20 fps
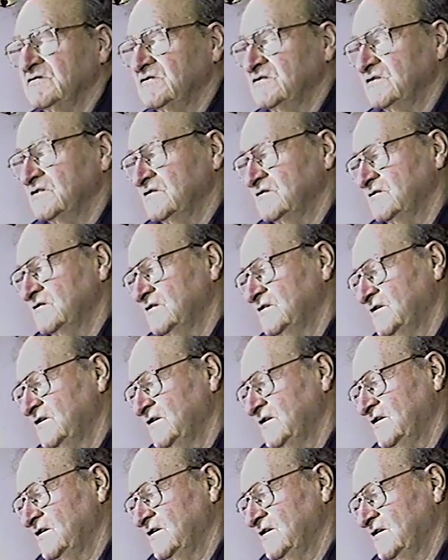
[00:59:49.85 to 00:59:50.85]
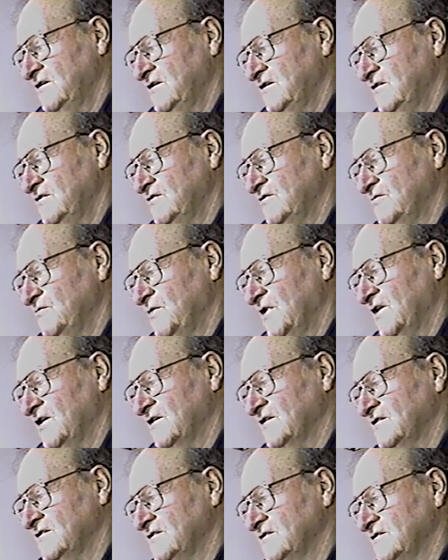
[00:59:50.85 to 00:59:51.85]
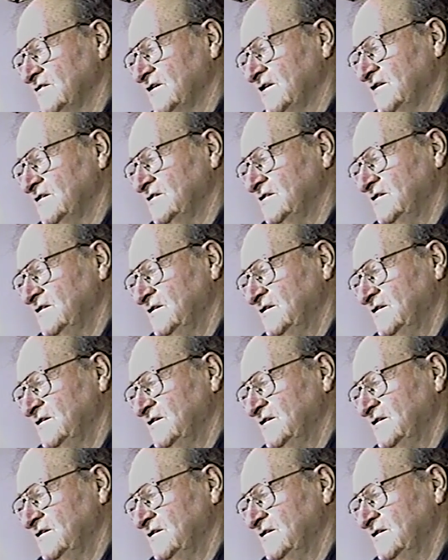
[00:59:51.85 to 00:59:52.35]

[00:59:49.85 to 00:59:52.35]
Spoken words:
And the Americans said,